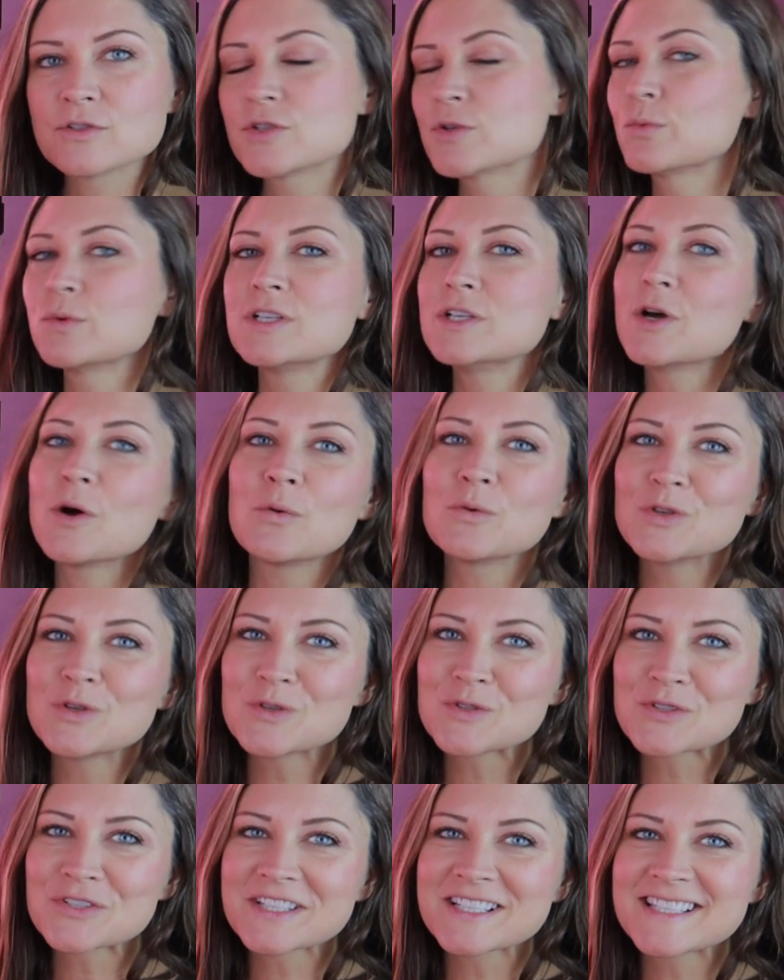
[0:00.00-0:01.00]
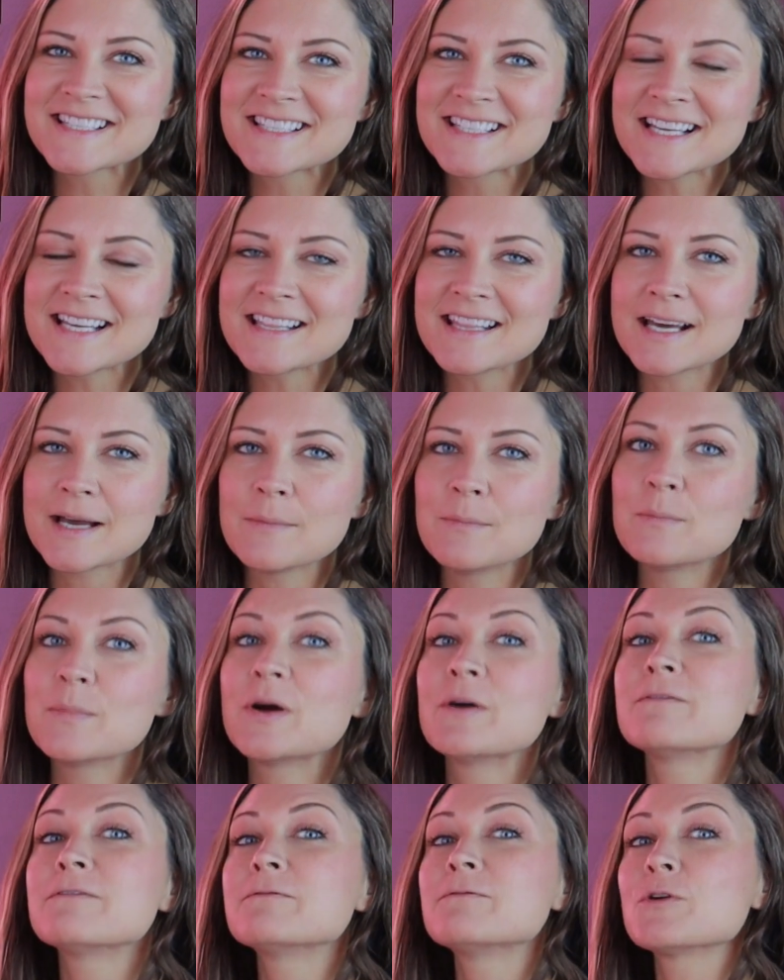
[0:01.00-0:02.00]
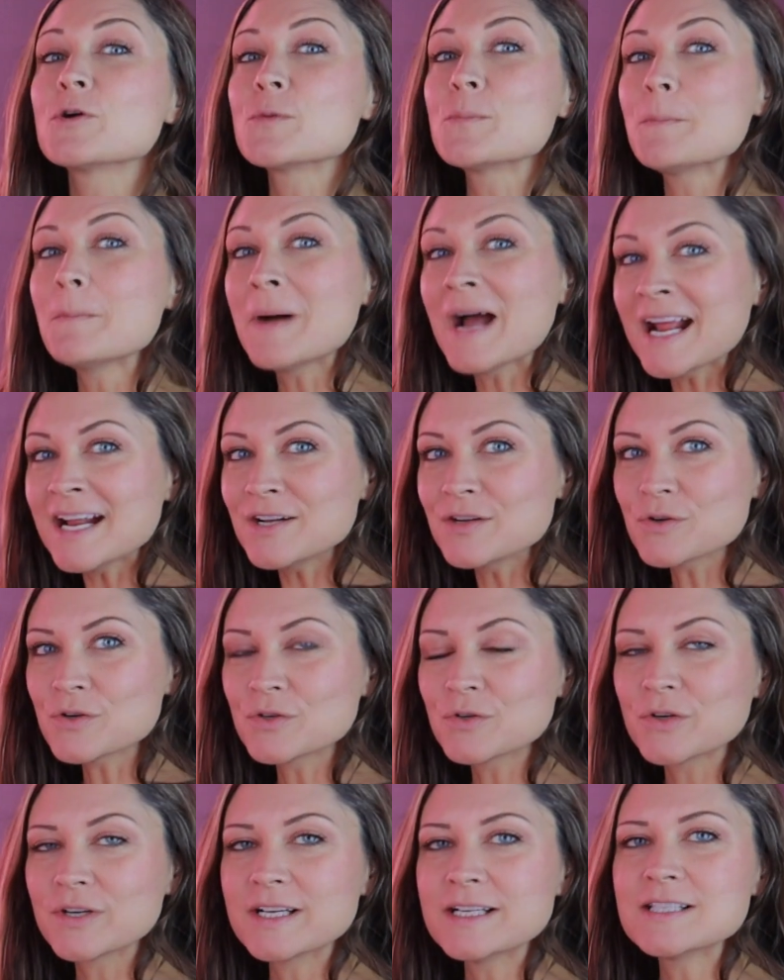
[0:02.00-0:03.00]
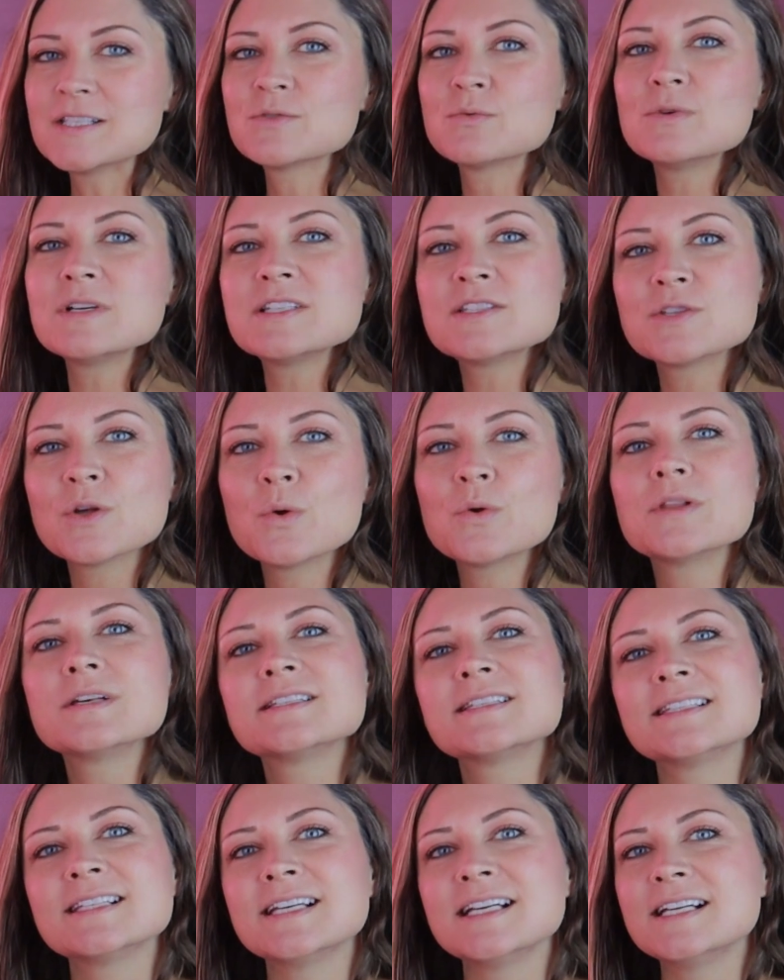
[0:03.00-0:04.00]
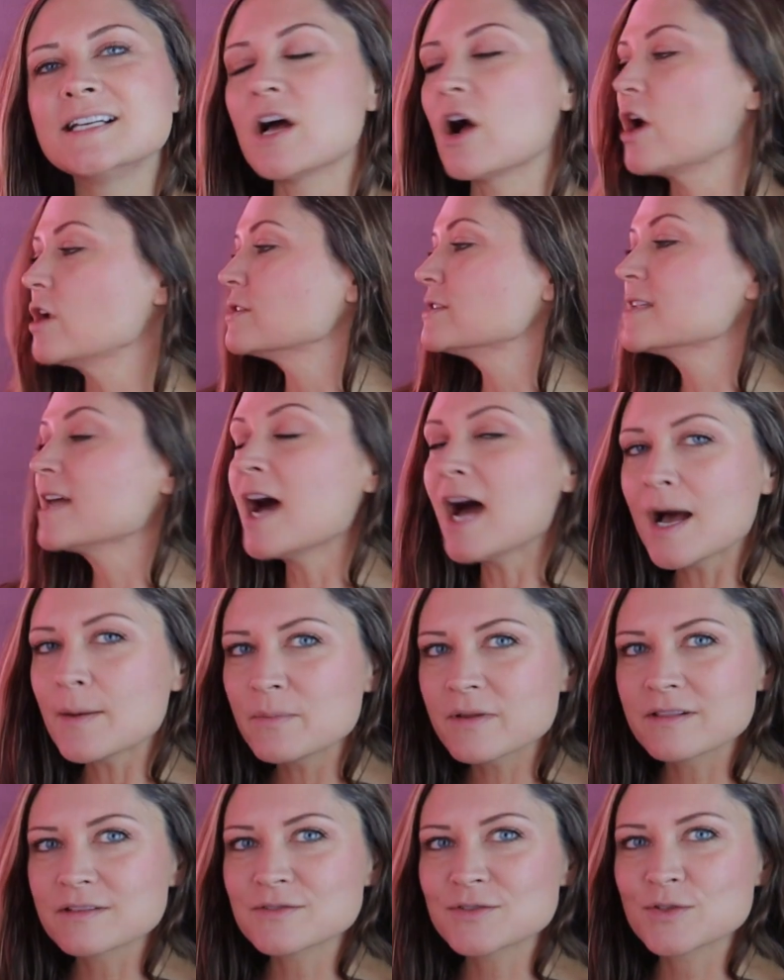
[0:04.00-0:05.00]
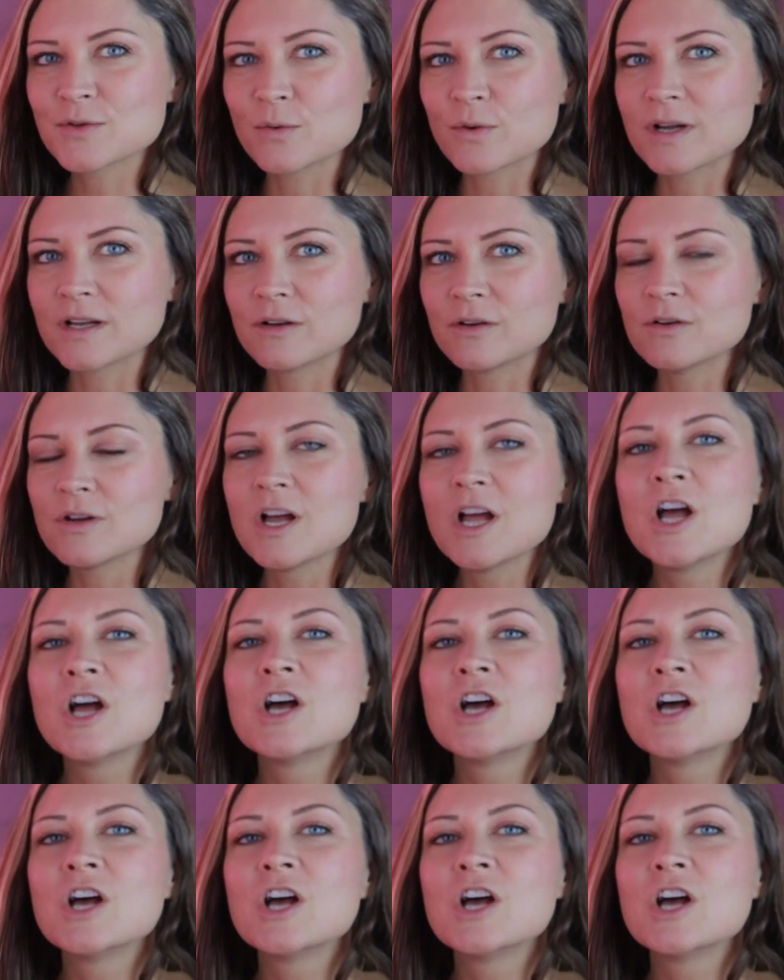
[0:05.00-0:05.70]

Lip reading: So we don't usually see them, but for microgreens, we sow the seed on top of the soil,